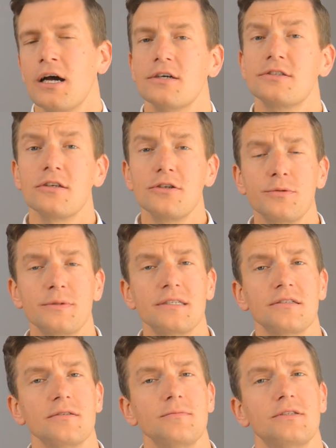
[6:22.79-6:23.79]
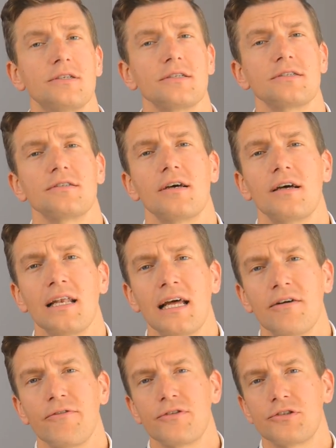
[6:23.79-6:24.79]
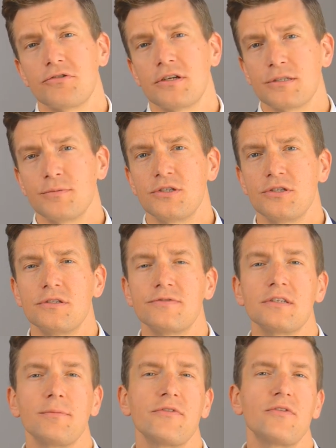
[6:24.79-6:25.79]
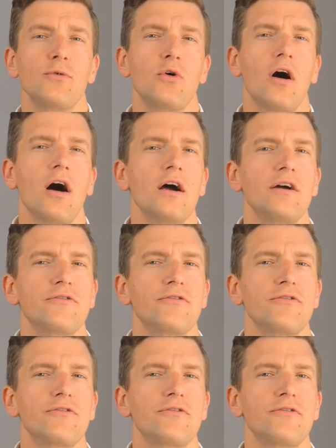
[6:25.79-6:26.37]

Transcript: as the loop system doesn't allow for the transmission of some of the more higher